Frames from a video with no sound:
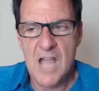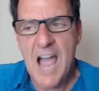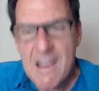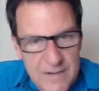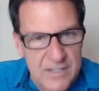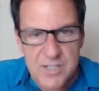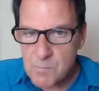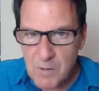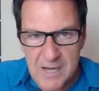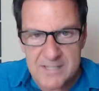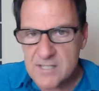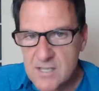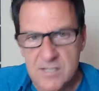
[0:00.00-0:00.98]
I've
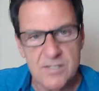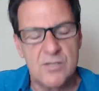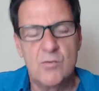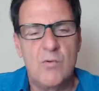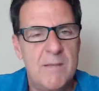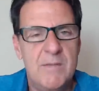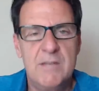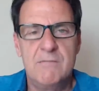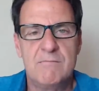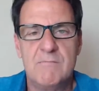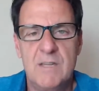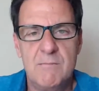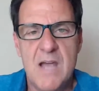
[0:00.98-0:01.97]
expressed this to women
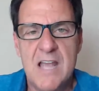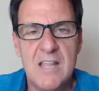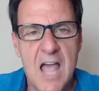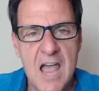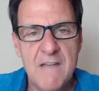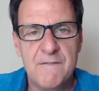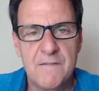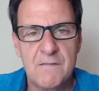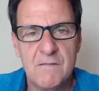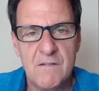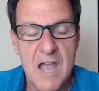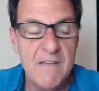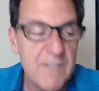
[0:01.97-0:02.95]
in my life.
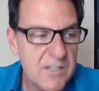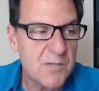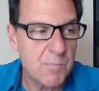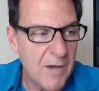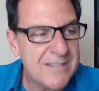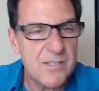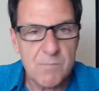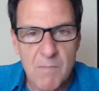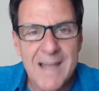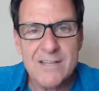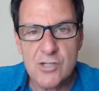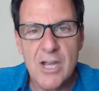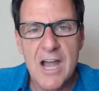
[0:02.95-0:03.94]
I've expressed
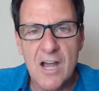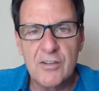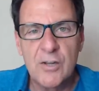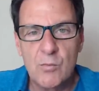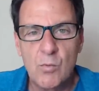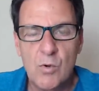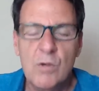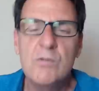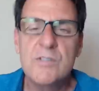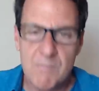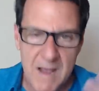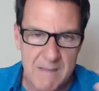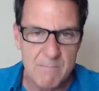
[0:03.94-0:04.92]
my childhood
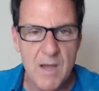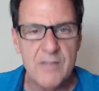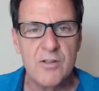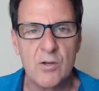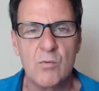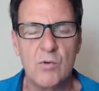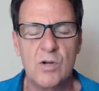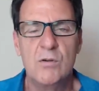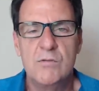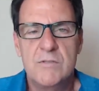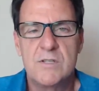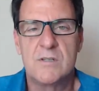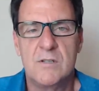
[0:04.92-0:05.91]
wounds, my mother
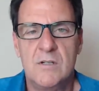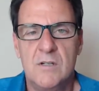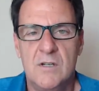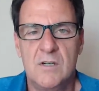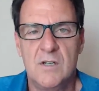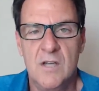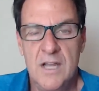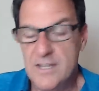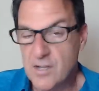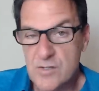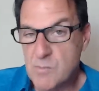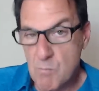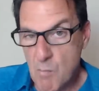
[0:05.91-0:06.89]
wounds, and
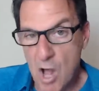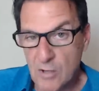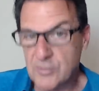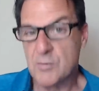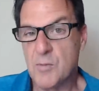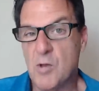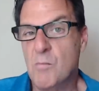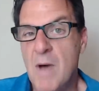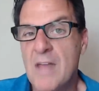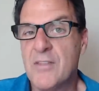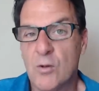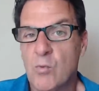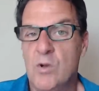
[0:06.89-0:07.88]
there's multiple
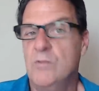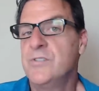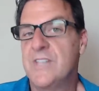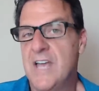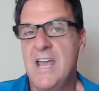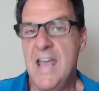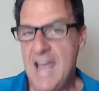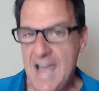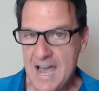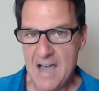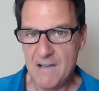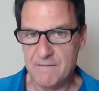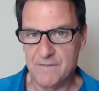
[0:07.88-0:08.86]
mother wounds I
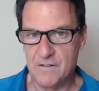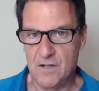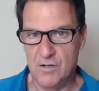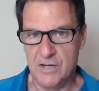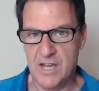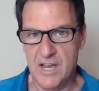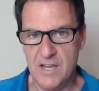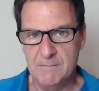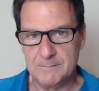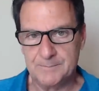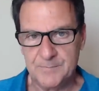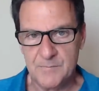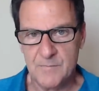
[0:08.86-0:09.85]
have. Okay.
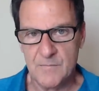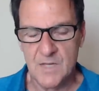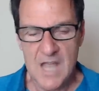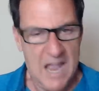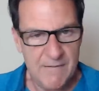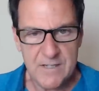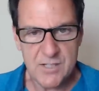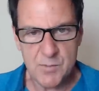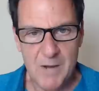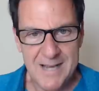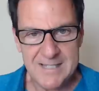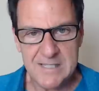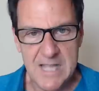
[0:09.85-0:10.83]
I've
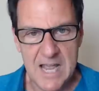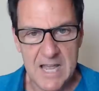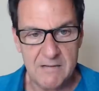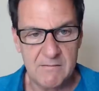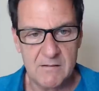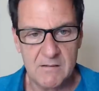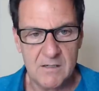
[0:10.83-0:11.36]
expressed that.